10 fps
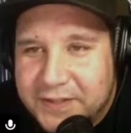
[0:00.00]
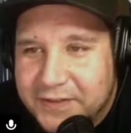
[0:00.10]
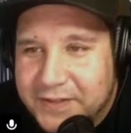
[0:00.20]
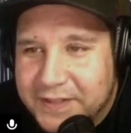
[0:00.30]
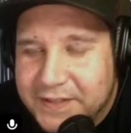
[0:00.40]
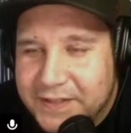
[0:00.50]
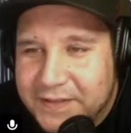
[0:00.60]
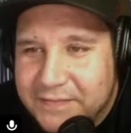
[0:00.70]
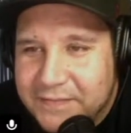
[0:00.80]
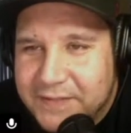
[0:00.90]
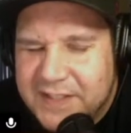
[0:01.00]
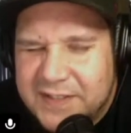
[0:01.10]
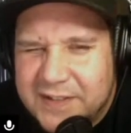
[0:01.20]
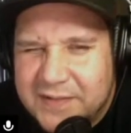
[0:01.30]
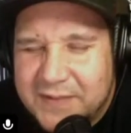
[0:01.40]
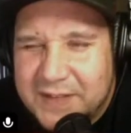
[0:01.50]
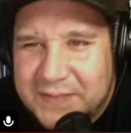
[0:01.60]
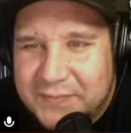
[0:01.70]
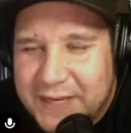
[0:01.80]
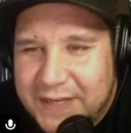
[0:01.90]
go against now? She's still gonna. Is
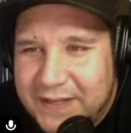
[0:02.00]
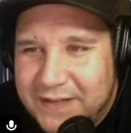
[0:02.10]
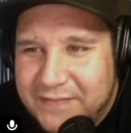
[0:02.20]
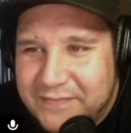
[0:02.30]
it Becky?